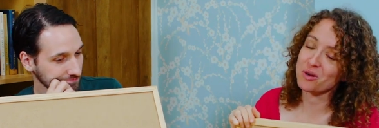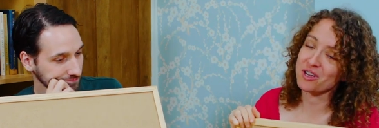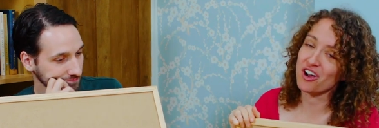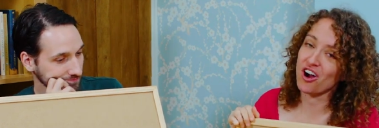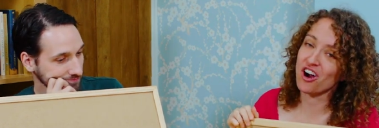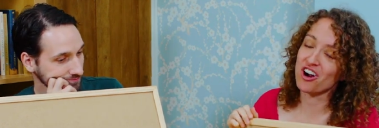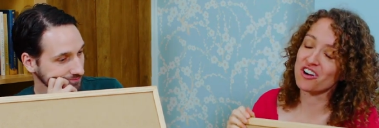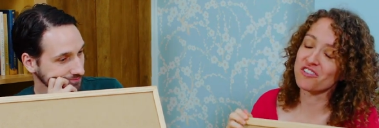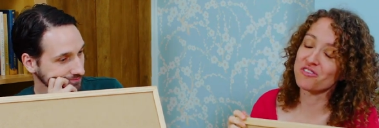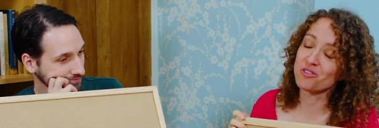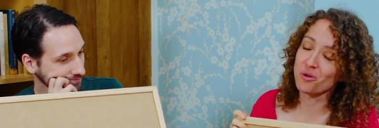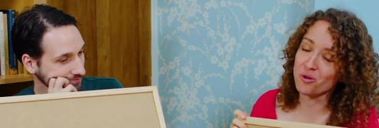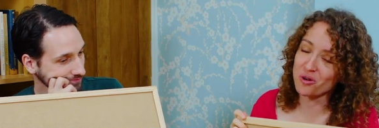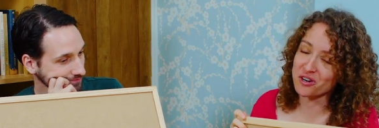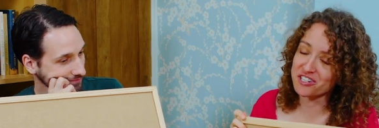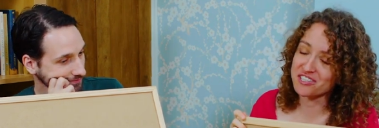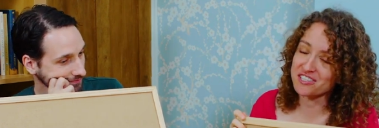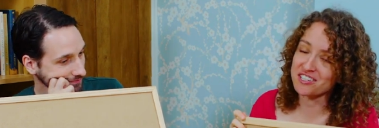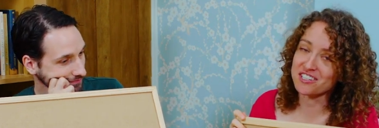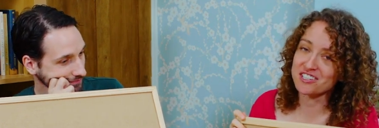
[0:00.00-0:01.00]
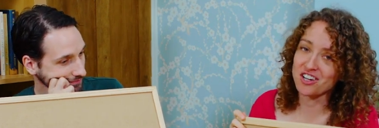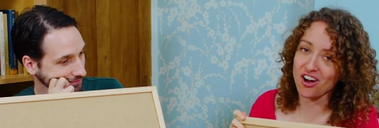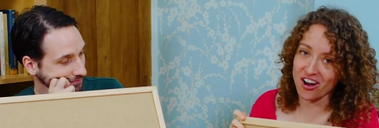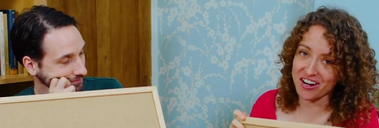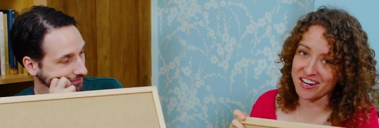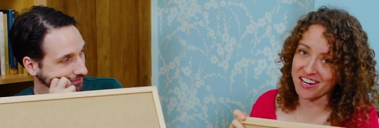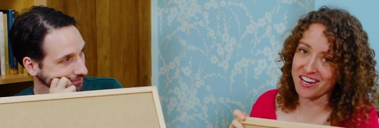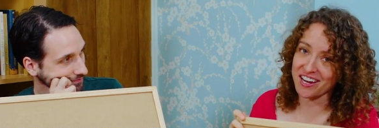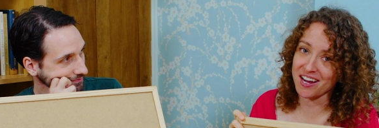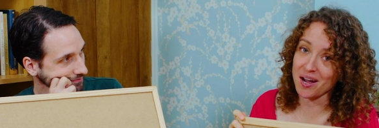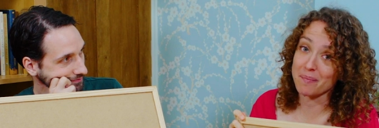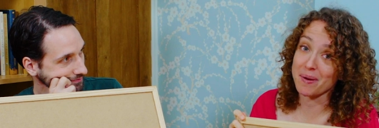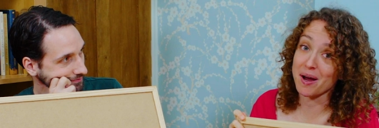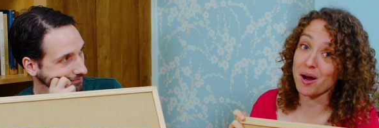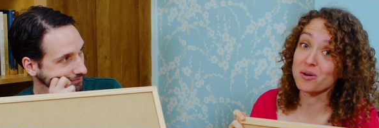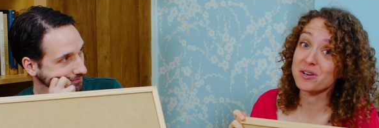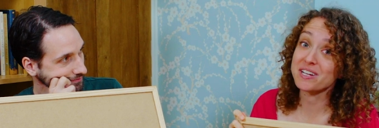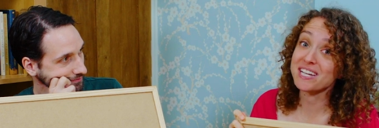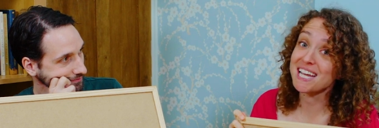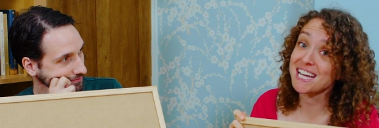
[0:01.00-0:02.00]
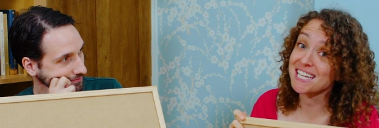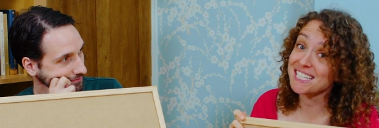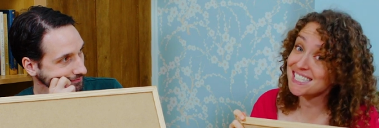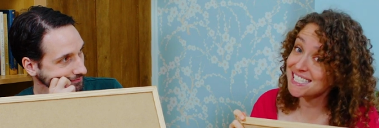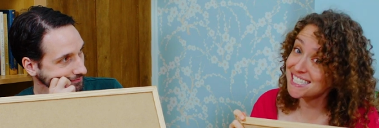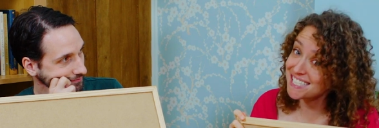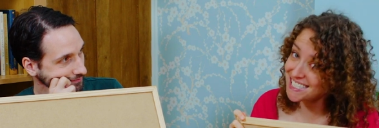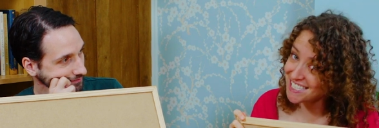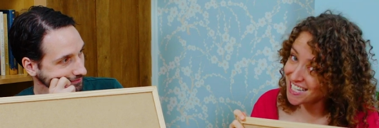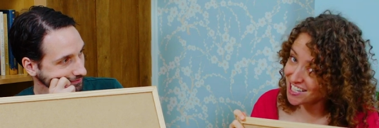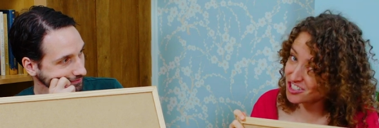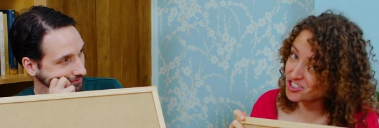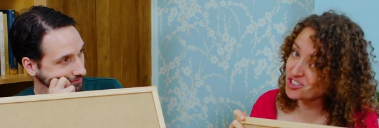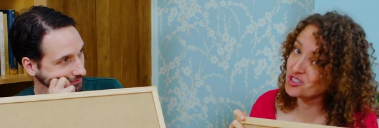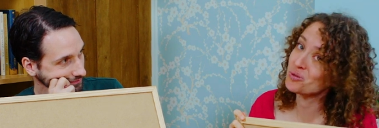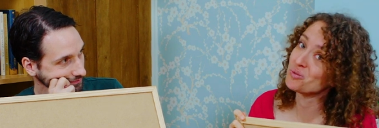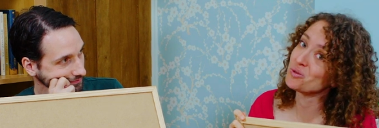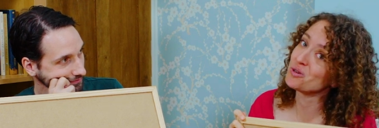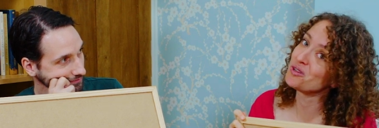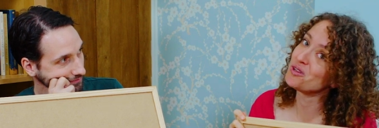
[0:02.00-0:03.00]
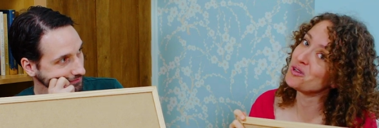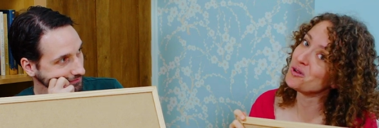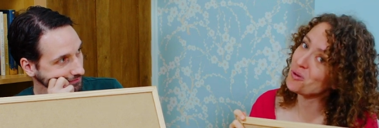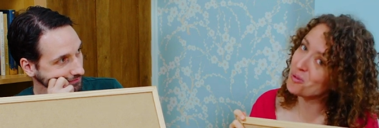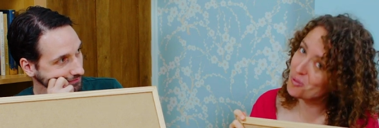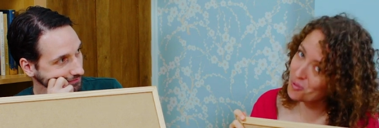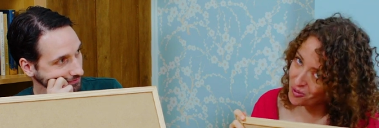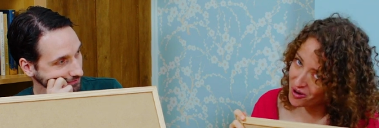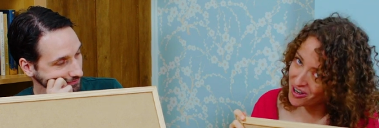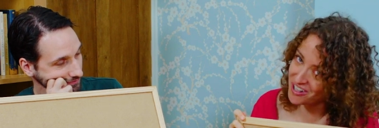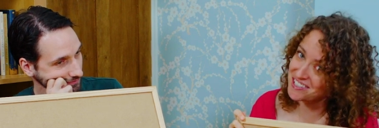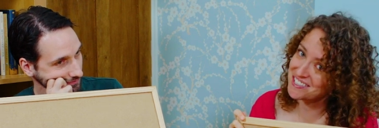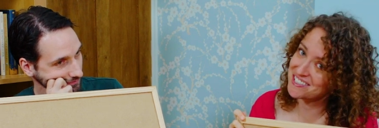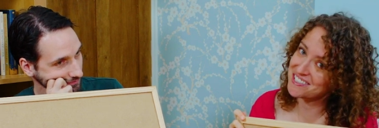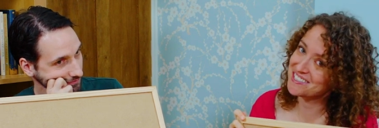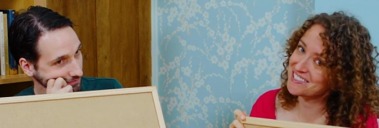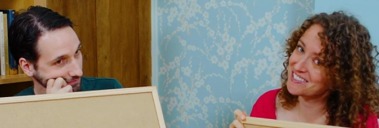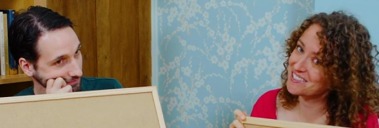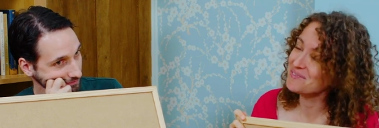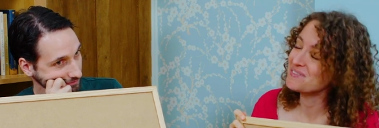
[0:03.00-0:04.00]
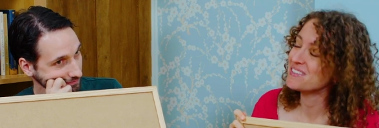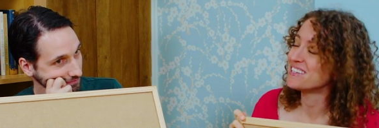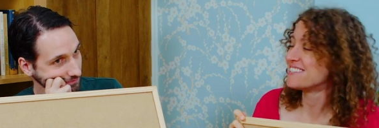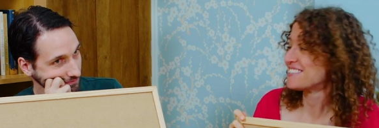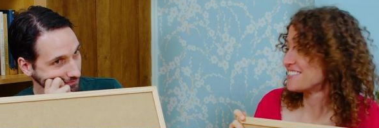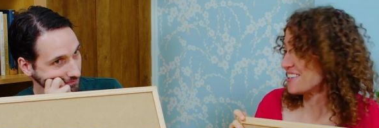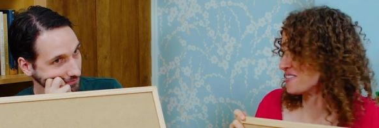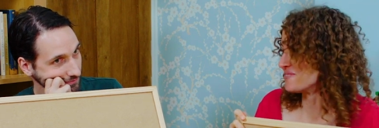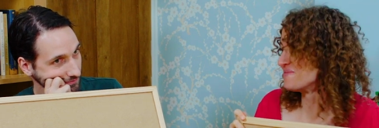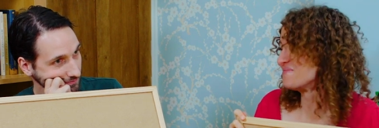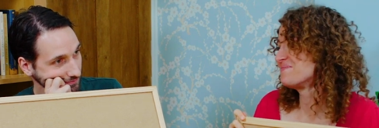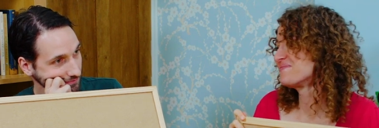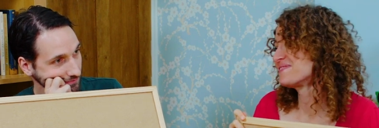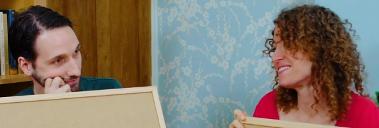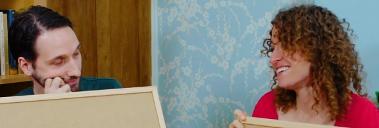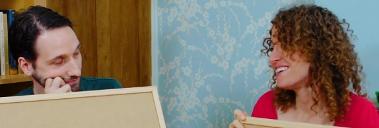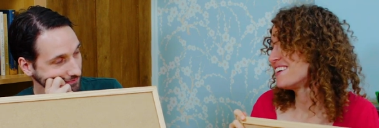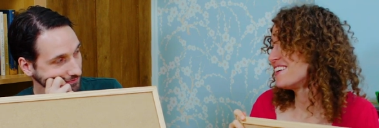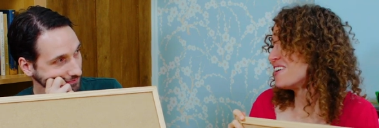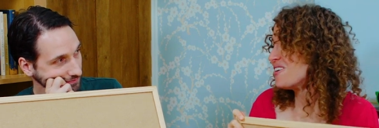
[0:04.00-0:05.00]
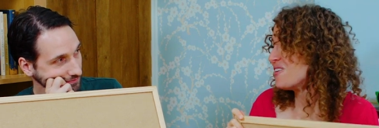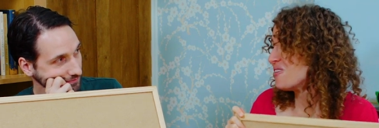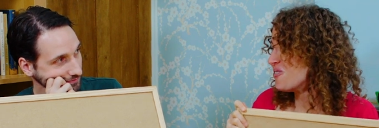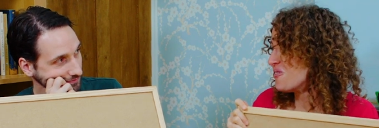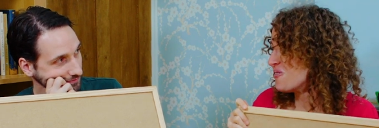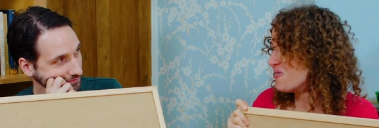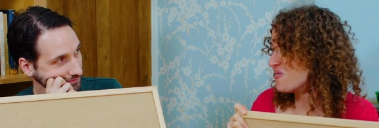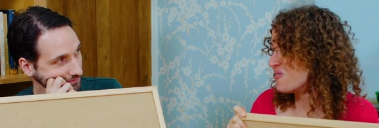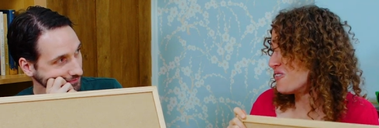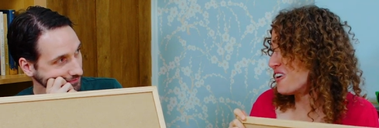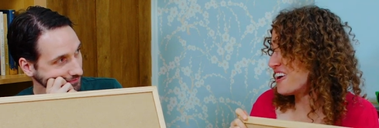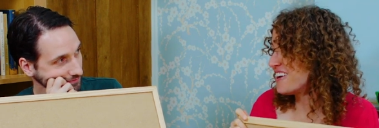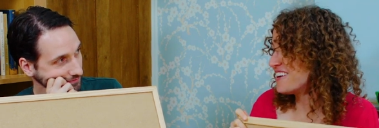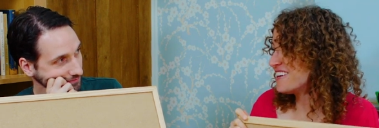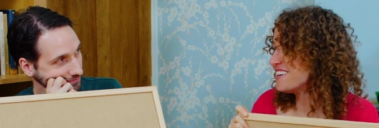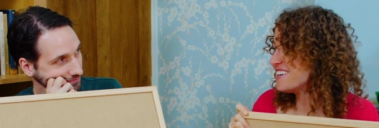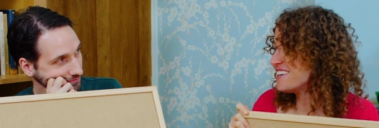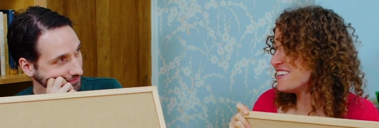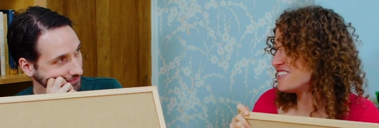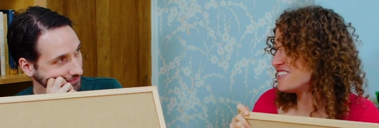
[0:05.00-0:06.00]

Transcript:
Speaker 1: we are, of course, talking about consensual ones. So, one,